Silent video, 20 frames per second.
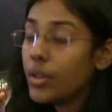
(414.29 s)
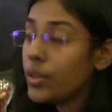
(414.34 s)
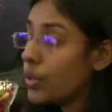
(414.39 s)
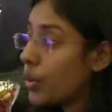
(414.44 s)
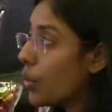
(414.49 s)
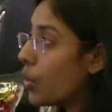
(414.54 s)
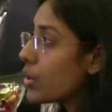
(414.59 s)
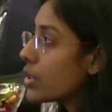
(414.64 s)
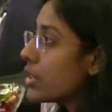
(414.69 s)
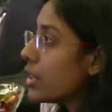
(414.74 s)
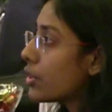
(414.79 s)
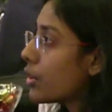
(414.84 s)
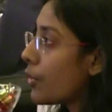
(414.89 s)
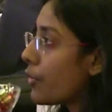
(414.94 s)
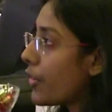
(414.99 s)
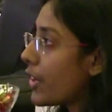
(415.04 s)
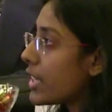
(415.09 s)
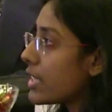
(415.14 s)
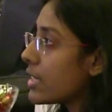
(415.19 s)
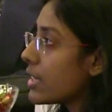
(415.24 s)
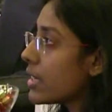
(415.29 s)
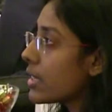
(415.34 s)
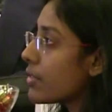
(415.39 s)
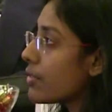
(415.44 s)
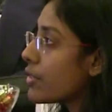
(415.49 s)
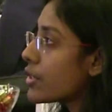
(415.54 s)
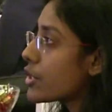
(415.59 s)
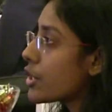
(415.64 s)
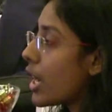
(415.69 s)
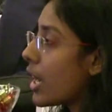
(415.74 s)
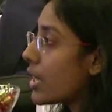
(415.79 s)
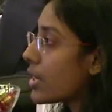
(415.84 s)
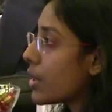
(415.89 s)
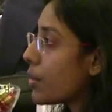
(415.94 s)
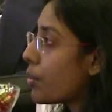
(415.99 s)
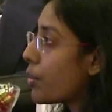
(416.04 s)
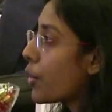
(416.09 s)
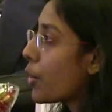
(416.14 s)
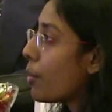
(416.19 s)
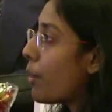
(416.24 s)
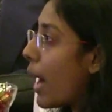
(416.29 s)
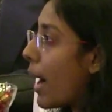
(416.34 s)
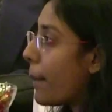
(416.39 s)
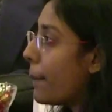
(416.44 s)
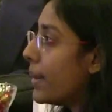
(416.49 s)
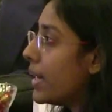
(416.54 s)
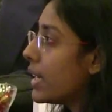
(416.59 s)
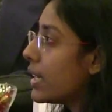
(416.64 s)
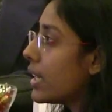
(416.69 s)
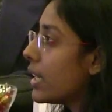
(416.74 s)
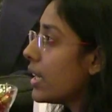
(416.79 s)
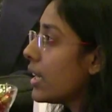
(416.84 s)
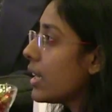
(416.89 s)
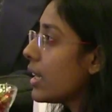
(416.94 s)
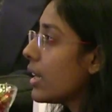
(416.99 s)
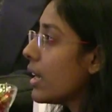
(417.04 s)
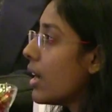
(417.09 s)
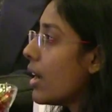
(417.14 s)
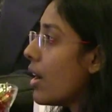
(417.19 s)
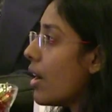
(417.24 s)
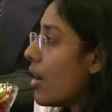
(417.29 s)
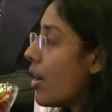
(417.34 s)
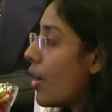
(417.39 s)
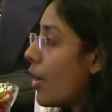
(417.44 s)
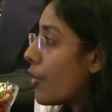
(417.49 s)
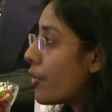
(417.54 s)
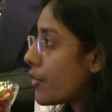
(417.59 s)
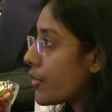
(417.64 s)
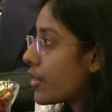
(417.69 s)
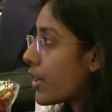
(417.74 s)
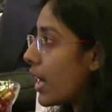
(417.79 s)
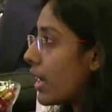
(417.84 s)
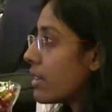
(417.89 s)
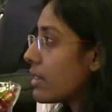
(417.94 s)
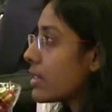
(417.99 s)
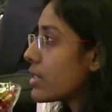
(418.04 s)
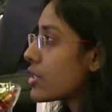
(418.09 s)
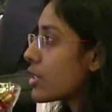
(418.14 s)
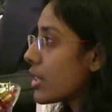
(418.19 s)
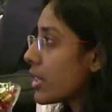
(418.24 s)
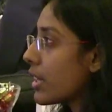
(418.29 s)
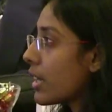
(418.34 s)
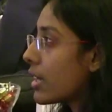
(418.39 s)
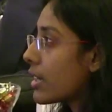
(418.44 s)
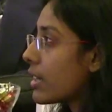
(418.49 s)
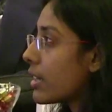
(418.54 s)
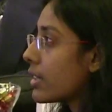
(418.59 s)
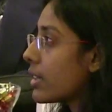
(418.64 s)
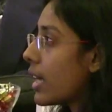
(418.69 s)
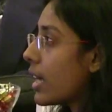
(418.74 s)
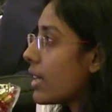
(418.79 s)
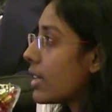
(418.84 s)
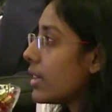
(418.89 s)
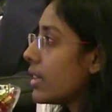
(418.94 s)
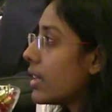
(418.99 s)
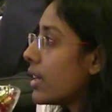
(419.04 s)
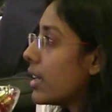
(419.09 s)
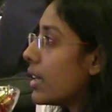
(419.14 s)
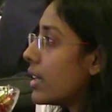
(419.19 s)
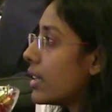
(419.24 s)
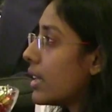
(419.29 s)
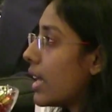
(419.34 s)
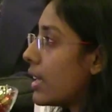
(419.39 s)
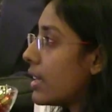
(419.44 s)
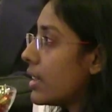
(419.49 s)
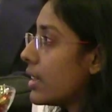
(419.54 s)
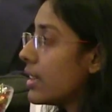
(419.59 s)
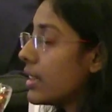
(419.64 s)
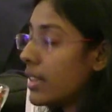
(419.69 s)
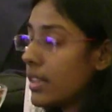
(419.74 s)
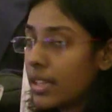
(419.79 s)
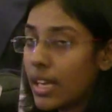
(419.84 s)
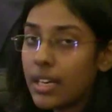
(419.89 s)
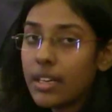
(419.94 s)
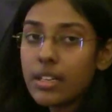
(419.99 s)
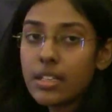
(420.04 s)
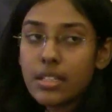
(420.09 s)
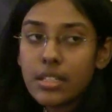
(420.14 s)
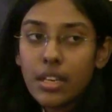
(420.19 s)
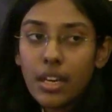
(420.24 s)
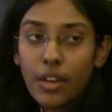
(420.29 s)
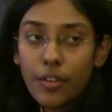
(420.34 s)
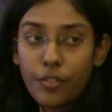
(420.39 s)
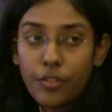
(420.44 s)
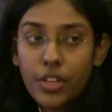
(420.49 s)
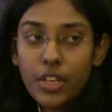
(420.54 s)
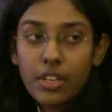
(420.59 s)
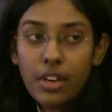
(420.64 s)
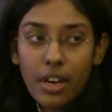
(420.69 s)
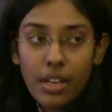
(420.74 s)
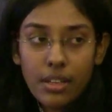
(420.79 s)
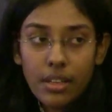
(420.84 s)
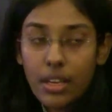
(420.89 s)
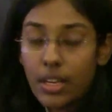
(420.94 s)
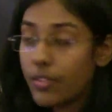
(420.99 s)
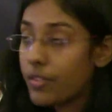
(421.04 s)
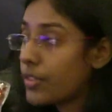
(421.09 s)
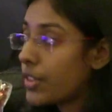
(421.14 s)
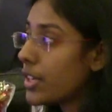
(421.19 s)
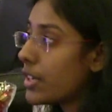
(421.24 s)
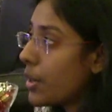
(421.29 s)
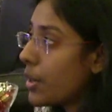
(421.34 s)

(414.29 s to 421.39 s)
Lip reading: those lithofaces which has a probability of transition greater than if the